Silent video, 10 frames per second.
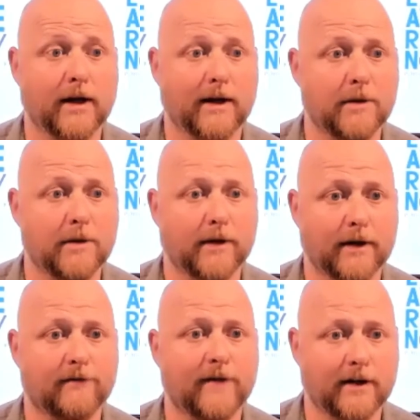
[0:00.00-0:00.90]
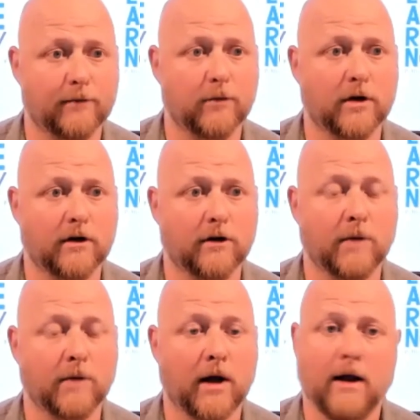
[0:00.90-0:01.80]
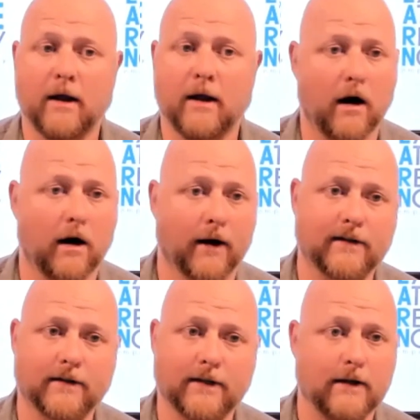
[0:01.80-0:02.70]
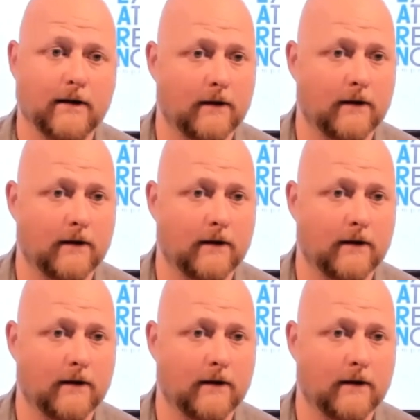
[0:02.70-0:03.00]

like building a Facebook. Right. Honestly,